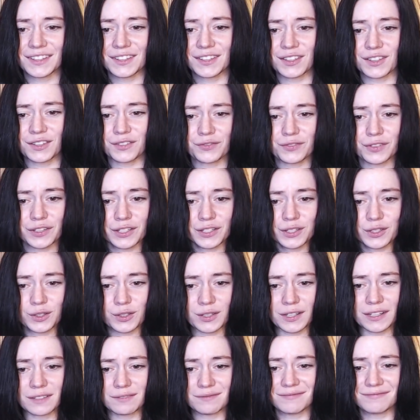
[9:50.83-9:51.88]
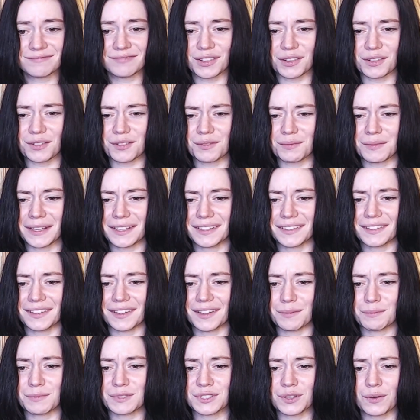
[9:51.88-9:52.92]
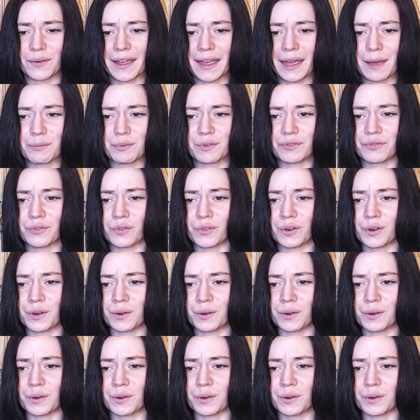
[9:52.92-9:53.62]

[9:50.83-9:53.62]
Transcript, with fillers: Good for you. Oh my god, I'm so happy for